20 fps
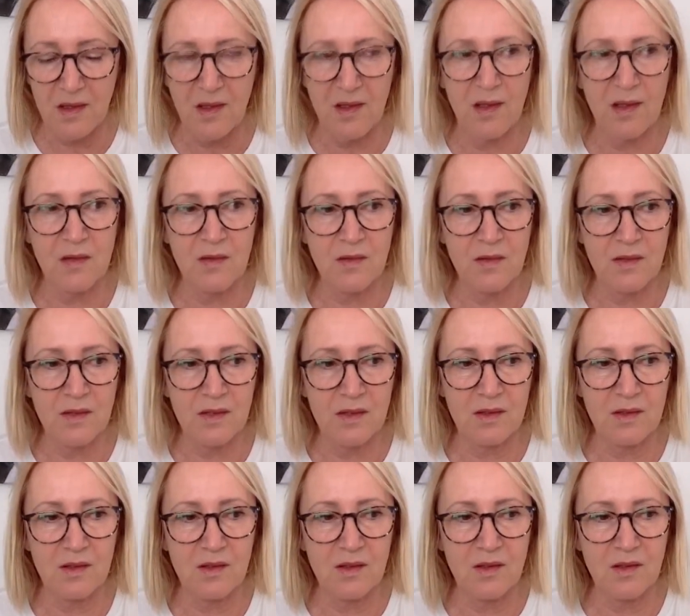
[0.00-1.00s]
And
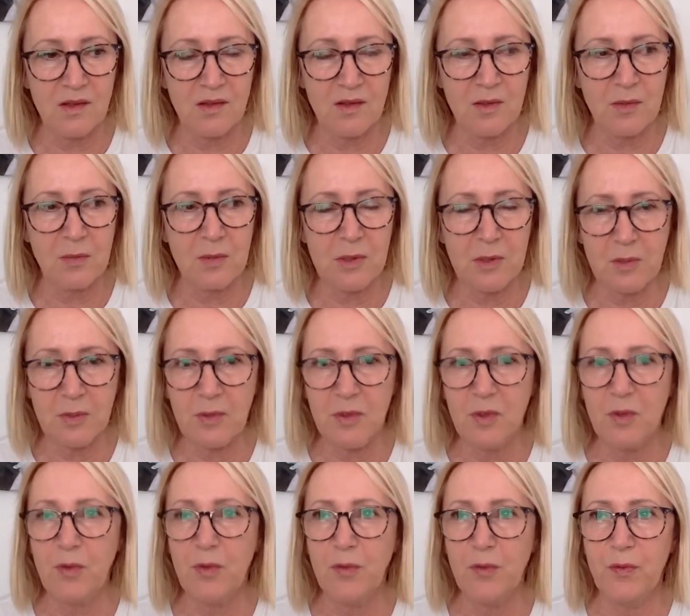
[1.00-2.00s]
then the people
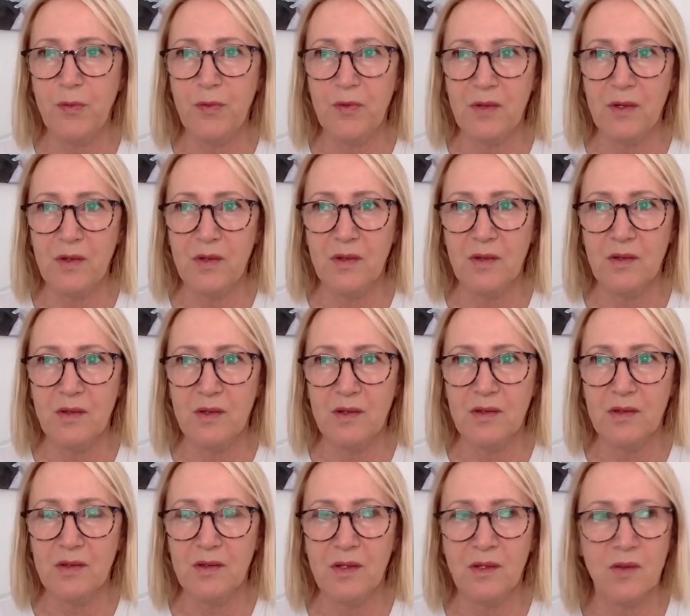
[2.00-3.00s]
who feel that
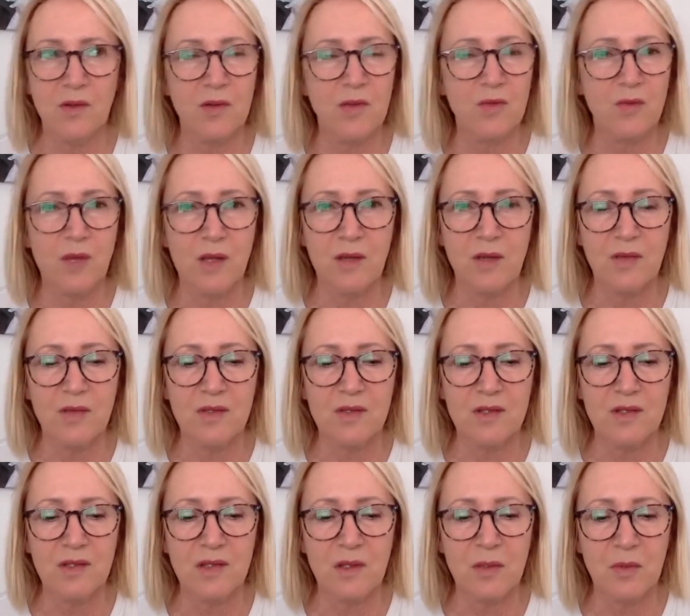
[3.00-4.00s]
they're not relevant
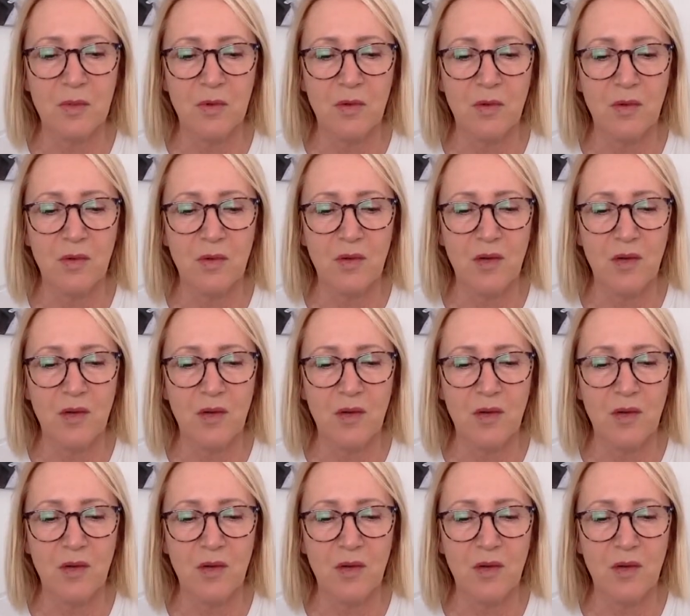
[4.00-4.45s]
anymore